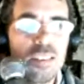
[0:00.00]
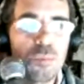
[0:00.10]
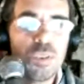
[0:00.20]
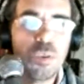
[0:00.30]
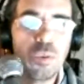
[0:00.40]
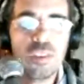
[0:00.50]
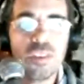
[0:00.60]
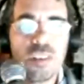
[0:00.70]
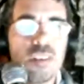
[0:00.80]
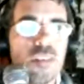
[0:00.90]
is going
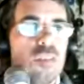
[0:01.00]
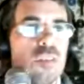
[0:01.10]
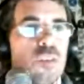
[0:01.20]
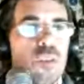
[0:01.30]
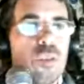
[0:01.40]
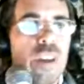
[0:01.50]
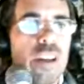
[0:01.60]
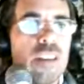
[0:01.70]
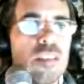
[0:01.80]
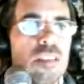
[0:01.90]
to do their
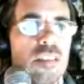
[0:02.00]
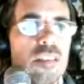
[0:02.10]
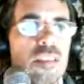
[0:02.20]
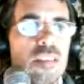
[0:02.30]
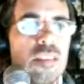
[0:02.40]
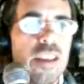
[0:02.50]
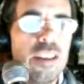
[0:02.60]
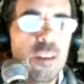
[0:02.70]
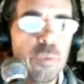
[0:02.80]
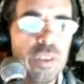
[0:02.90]
next data
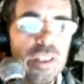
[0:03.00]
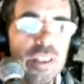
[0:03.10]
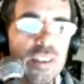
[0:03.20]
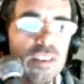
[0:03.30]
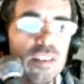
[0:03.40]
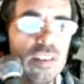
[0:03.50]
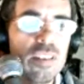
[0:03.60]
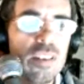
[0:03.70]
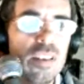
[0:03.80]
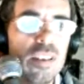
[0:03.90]
release.
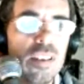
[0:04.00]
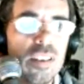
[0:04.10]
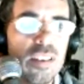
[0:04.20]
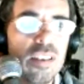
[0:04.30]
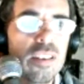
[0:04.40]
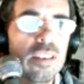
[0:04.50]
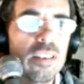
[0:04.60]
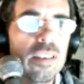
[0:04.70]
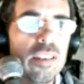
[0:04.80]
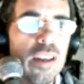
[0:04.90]

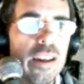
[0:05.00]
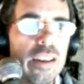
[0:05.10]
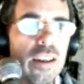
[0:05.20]
I